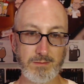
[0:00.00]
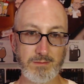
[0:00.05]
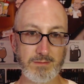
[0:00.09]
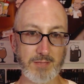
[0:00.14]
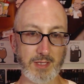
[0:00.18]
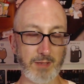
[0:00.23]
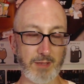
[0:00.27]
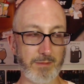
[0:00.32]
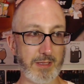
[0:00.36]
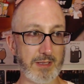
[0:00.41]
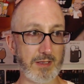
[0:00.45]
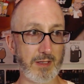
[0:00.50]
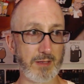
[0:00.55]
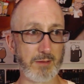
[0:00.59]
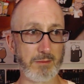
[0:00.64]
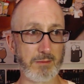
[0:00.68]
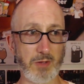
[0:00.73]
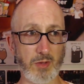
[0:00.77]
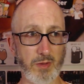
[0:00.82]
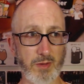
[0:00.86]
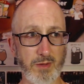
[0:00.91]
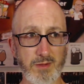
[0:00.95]
you know, um,
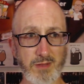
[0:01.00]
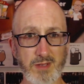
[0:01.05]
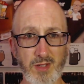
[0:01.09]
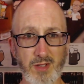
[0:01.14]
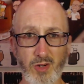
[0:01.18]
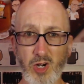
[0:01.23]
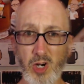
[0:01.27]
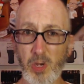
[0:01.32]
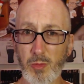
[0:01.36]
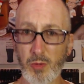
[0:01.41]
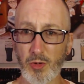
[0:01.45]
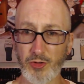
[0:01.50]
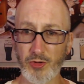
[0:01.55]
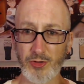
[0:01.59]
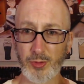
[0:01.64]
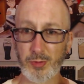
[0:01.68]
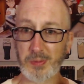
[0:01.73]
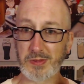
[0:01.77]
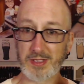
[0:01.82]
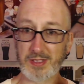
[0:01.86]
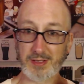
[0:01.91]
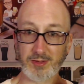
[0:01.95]
or, you know, almost two
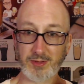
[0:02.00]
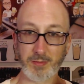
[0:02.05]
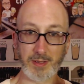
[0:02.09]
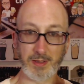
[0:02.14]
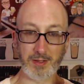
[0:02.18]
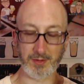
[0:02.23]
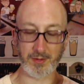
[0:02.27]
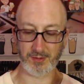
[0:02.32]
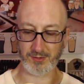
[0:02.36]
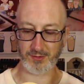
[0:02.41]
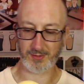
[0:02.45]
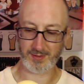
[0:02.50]
of these beers